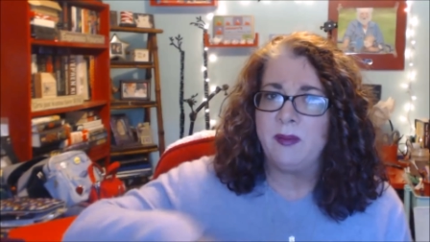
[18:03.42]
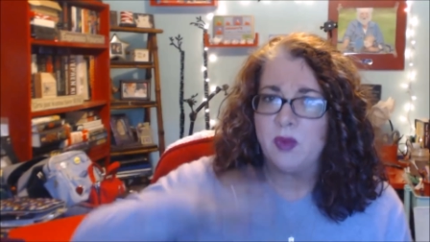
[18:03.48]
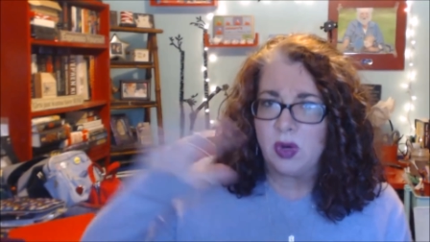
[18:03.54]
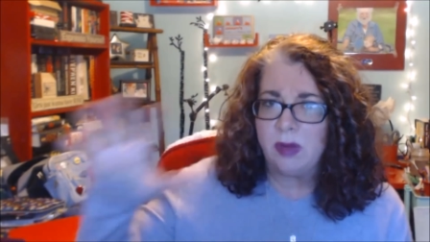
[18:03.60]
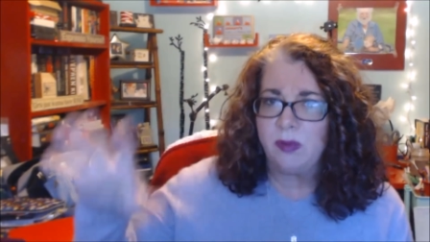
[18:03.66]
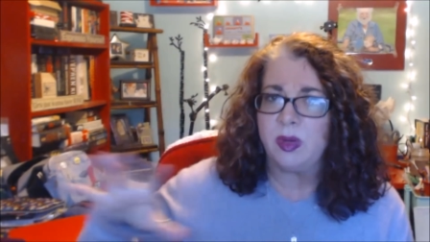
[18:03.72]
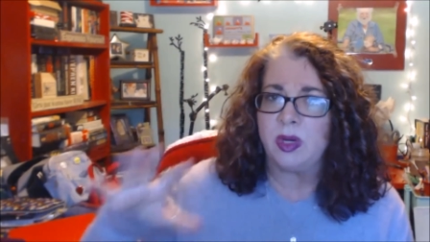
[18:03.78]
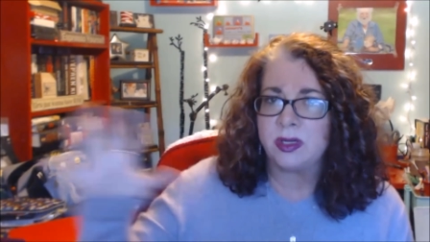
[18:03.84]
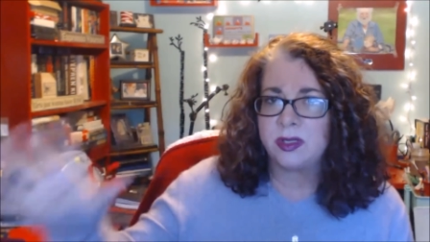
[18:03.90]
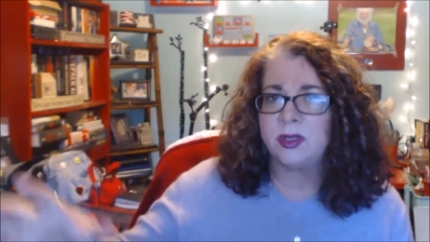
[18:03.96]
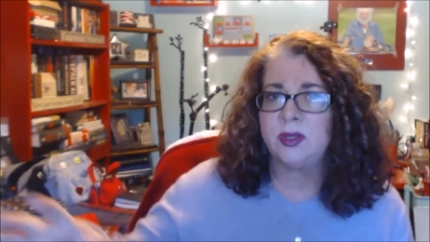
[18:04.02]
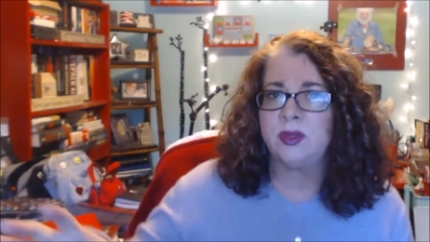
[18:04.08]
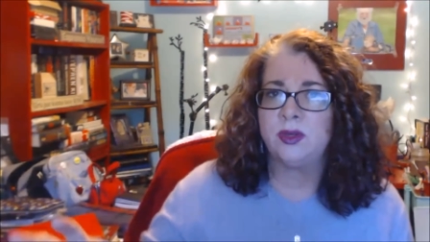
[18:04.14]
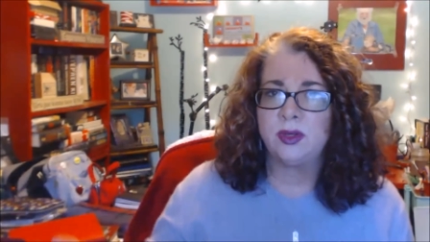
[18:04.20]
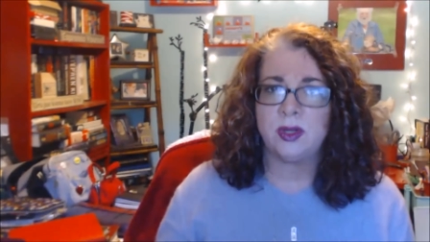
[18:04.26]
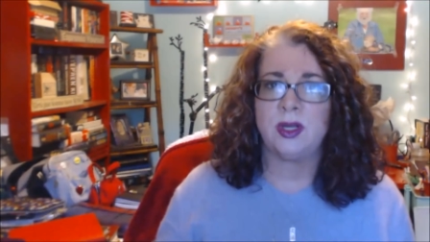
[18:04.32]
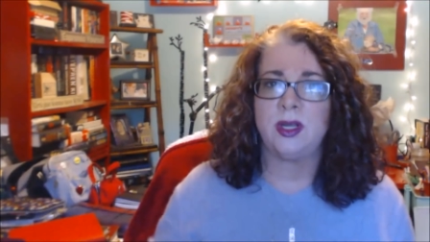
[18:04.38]
way more
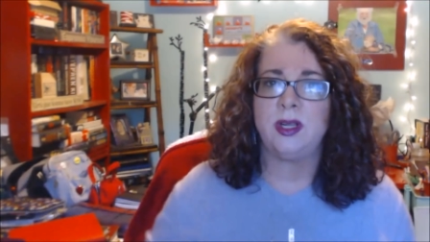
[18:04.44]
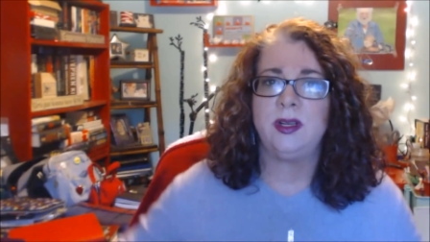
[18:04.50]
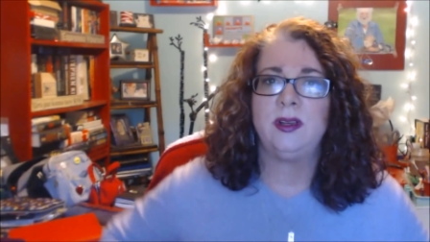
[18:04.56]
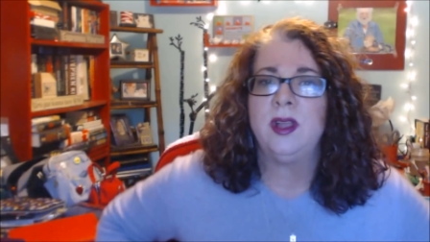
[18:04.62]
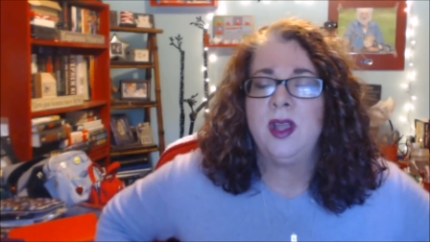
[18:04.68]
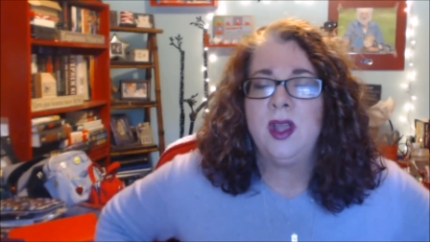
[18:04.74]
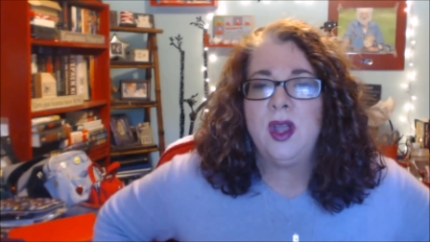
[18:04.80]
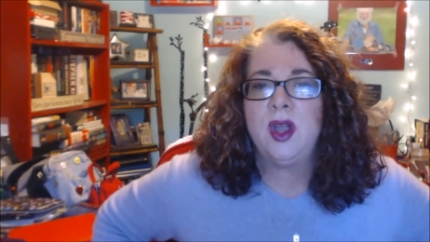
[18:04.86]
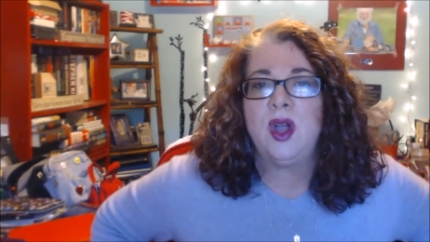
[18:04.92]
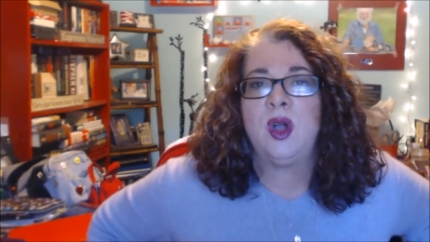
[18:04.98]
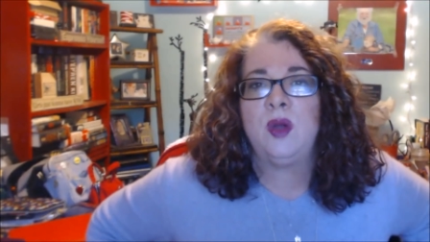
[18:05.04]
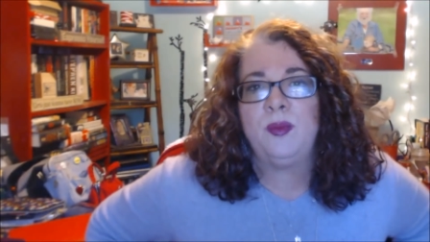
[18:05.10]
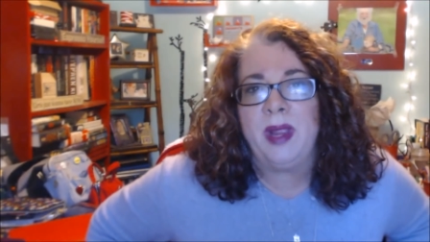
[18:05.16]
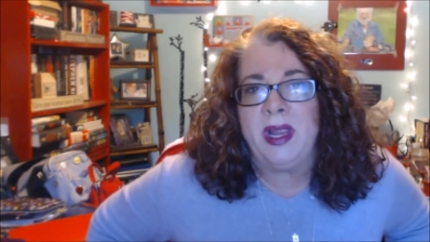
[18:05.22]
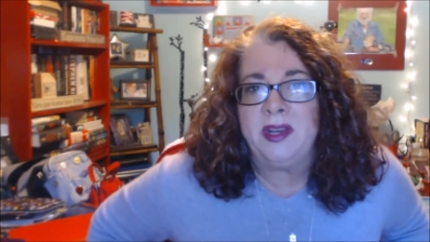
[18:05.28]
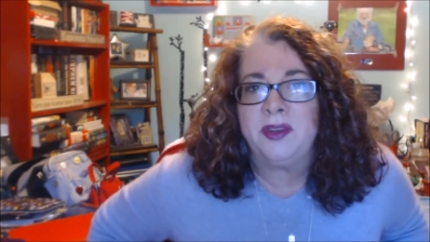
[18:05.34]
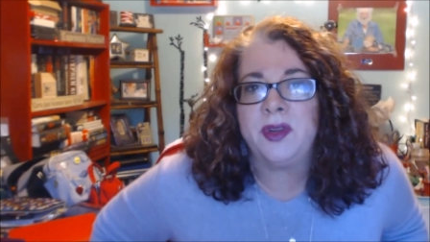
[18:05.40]
personal on,
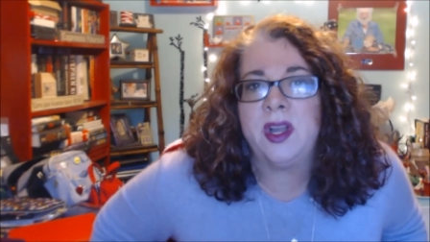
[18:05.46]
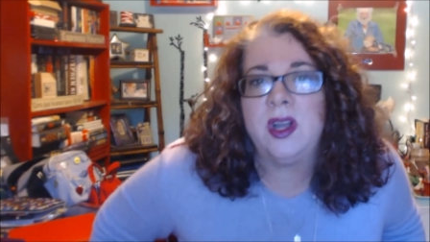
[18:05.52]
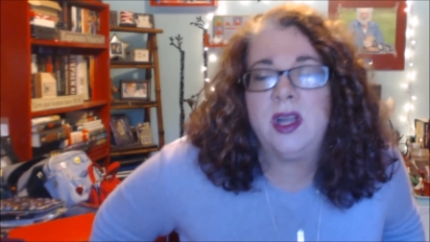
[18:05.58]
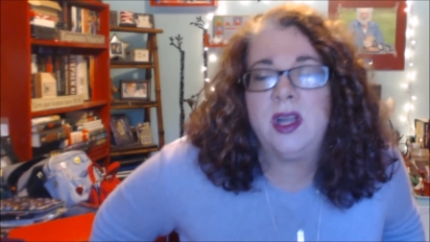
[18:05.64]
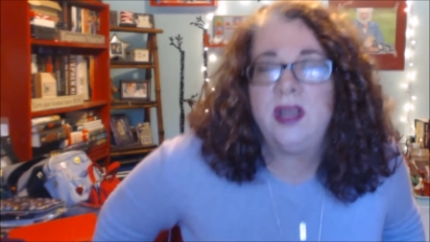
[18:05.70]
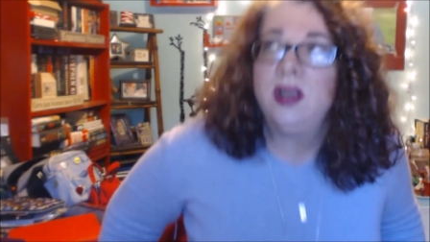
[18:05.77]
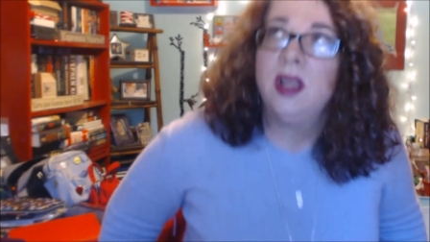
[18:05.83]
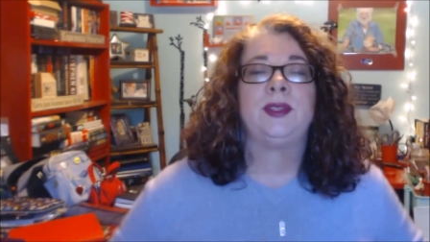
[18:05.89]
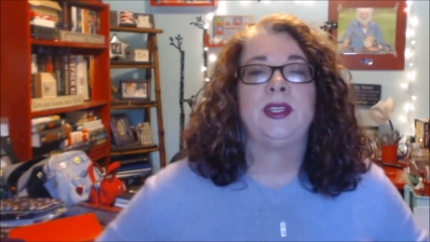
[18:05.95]
on Patreon.